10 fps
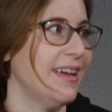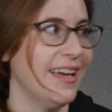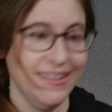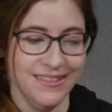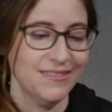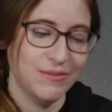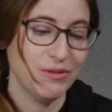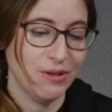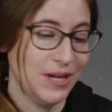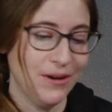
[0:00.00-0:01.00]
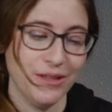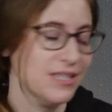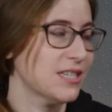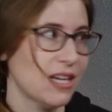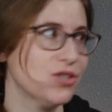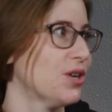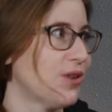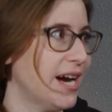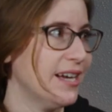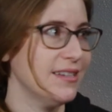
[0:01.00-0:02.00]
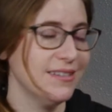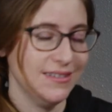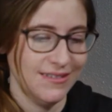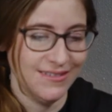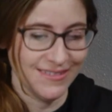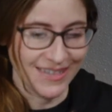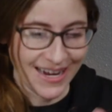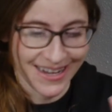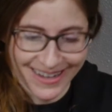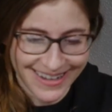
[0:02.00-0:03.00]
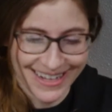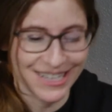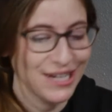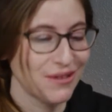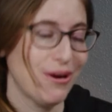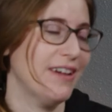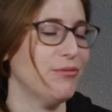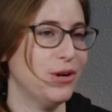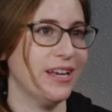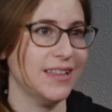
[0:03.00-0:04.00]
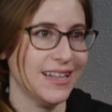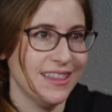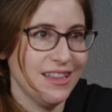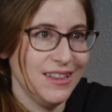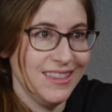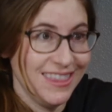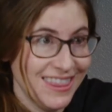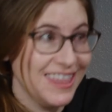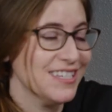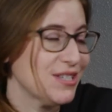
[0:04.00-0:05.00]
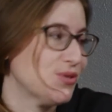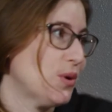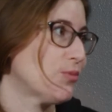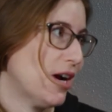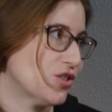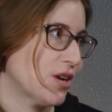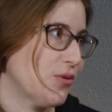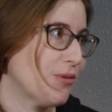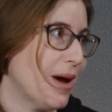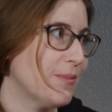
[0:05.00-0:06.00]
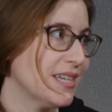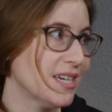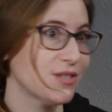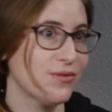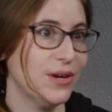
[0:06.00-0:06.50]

And that's such a great, clear way of putting this is what project road mapping does for